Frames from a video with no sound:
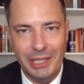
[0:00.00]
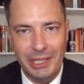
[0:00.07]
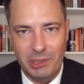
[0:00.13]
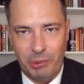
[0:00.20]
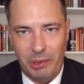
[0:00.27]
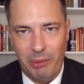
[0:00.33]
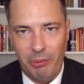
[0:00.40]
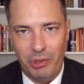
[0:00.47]
is
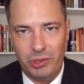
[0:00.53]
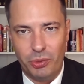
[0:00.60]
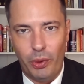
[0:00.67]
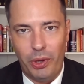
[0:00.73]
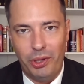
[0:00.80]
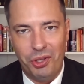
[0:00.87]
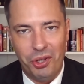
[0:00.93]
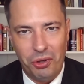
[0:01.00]
probably the most
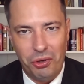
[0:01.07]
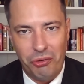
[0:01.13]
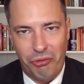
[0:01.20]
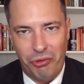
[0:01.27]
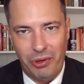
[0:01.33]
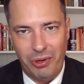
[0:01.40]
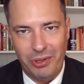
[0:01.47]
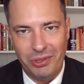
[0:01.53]
well known
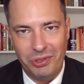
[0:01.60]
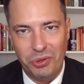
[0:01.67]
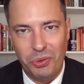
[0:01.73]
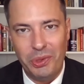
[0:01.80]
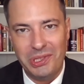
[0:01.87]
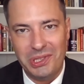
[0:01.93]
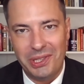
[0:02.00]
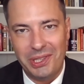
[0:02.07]
for
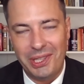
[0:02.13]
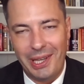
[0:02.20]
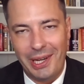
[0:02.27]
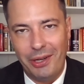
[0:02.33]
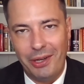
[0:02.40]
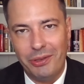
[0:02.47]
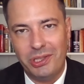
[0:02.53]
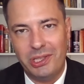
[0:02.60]
doing something that
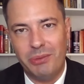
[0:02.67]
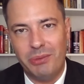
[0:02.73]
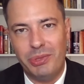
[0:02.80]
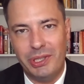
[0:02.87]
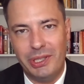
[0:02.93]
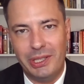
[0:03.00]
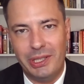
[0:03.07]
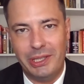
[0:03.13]
it knows to
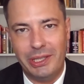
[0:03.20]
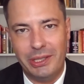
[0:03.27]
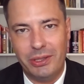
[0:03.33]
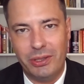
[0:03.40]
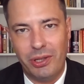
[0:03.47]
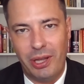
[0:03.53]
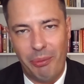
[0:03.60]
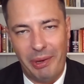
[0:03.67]
be
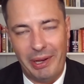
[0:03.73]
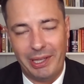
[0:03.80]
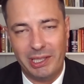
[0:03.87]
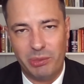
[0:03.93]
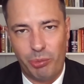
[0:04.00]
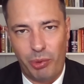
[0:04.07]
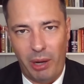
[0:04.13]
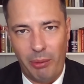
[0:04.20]
illegal or that might
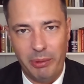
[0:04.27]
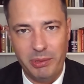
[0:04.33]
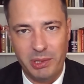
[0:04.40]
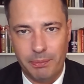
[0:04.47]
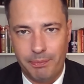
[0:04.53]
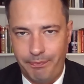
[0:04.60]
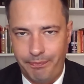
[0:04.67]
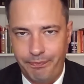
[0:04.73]
cause
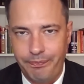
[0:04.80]
problems.